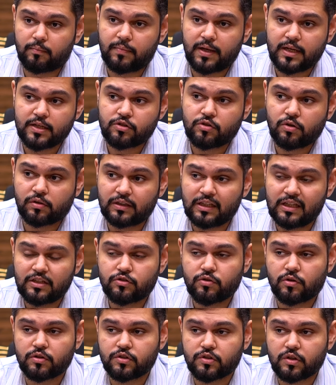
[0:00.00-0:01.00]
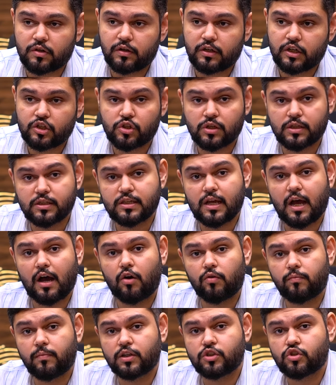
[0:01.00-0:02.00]
based on these considerations
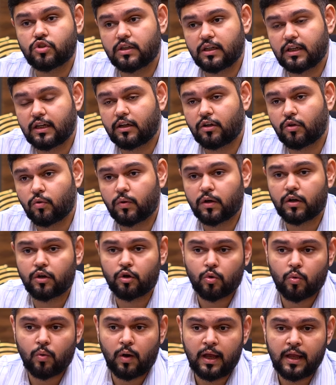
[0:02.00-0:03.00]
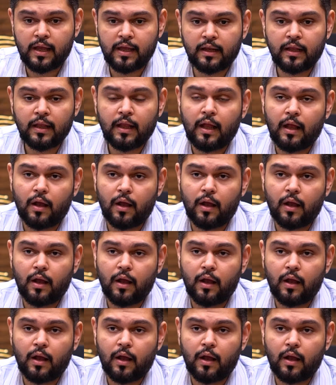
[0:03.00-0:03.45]
how much need you would require.